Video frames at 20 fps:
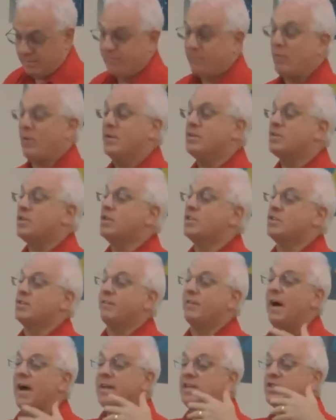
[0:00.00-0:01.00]
For instance,
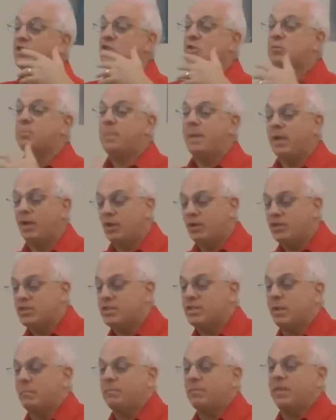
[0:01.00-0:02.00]
if I spilled
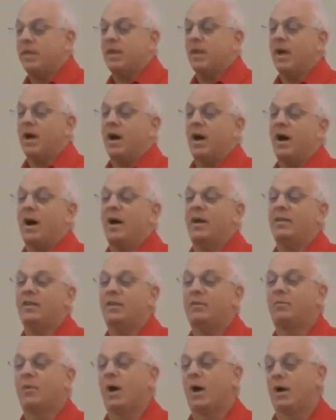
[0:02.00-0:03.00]
something
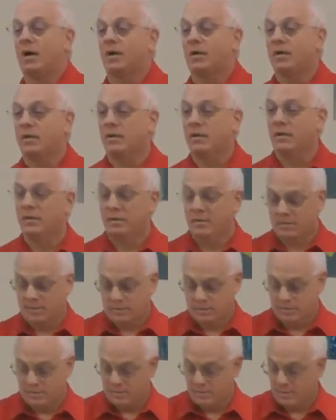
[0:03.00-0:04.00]
on the rug,
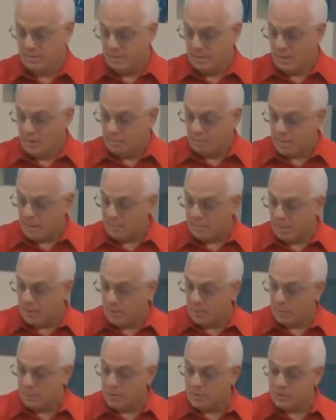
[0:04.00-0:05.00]
my
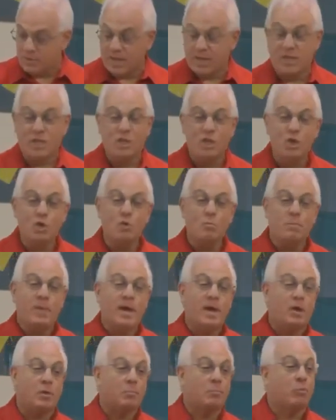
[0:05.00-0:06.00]
mother would say, You
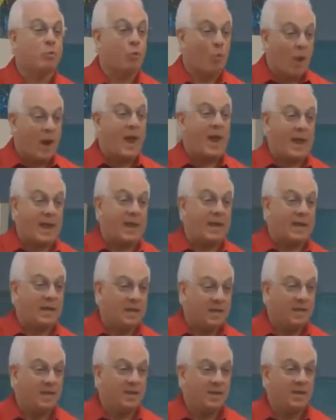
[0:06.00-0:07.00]
better
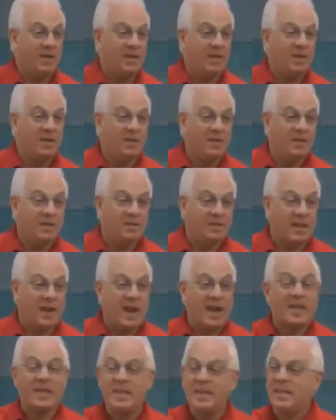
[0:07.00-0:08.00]
pray
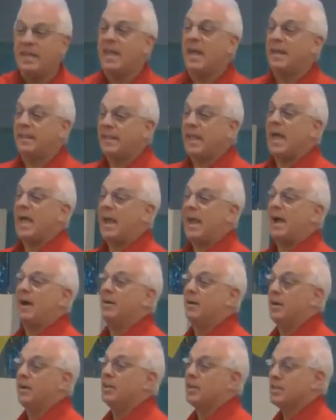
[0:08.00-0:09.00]
that I can get that
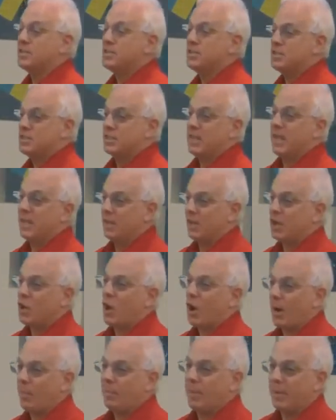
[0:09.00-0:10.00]
out and it doesn't stain the
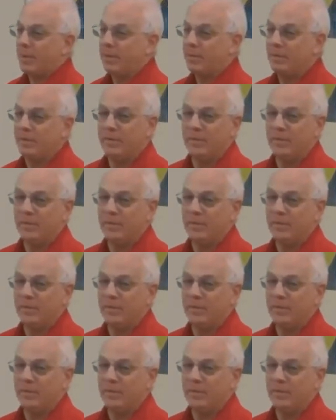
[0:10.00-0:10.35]
carpet.